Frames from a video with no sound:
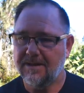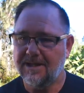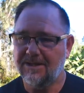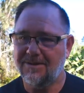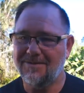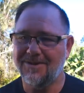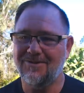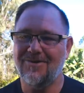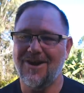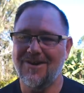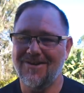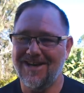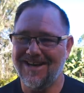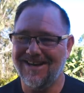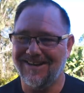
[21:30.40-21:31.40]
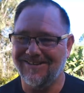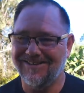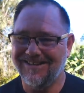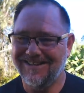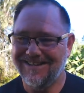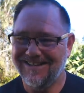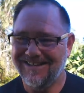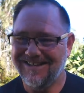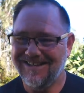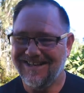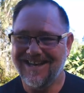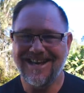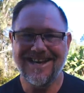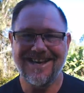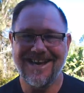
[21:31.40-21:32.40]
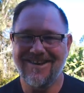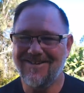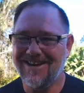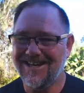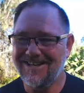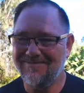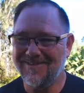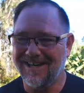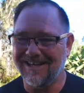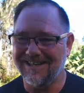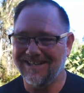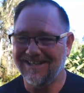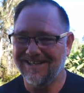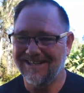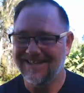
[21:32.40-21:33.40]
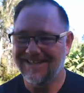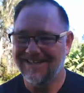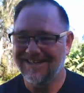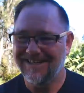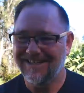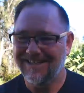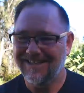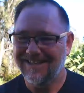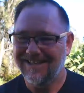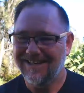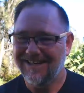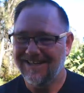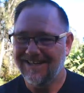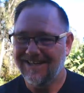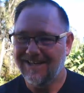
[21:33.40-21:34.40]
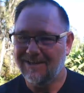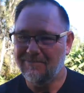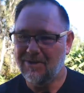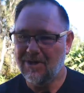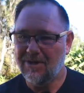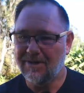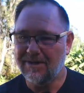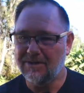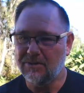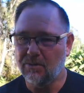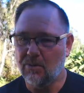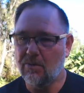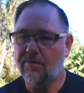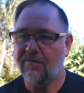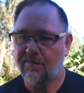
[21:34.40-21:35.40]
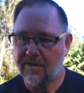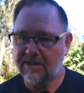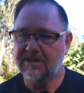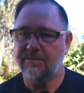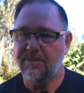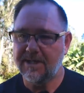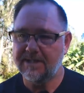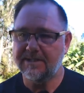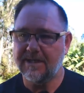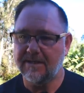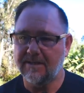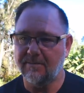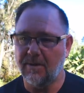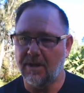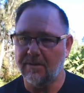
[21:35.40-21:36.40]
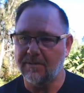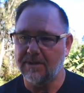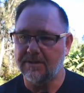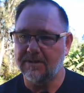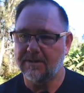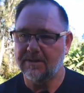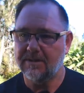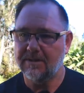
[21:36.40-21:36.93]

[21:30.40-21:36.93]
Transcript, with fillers: Allotment Grow How. Hey, how are you, mate? I'm growing dwarf French beans at the moment.